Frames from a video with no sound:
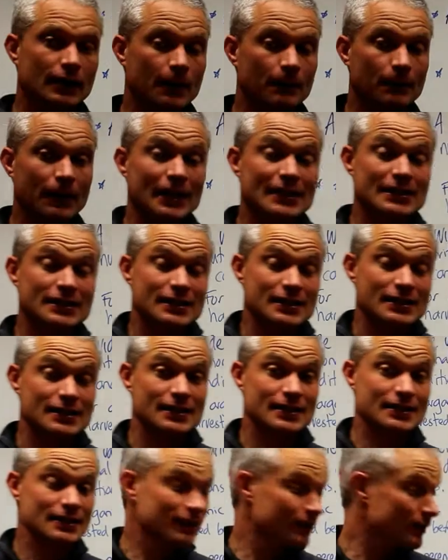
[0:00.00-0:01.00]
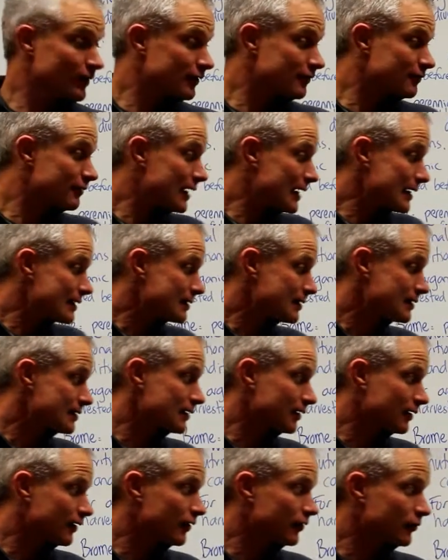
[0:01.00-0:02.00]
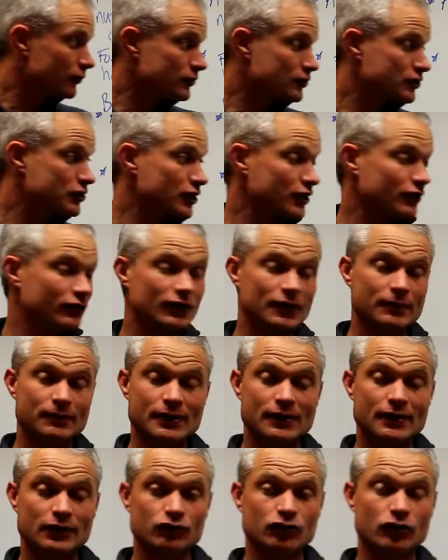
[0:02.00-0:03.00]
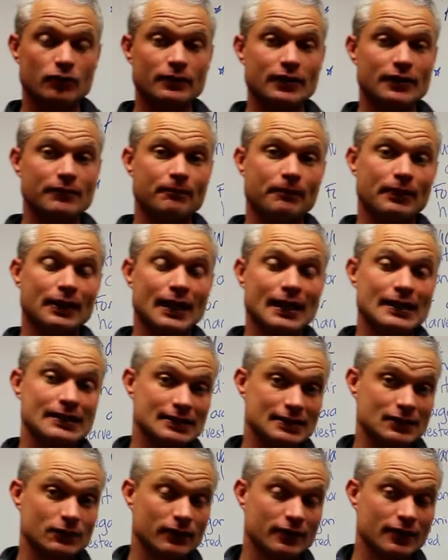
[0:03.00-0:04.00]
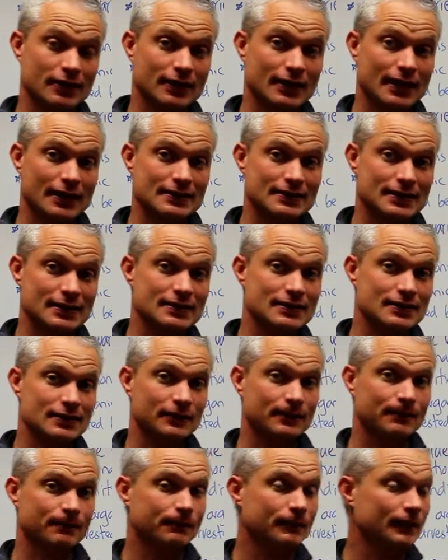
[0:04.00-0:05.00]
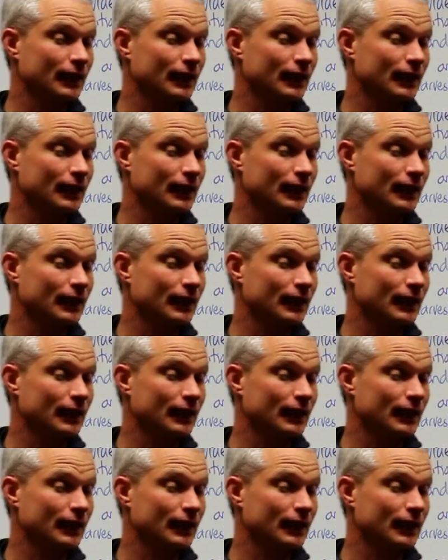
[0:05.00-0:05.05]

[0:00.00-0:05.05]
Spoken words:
In a pasture system, the grasses are going to generally be the dominant plants within that system,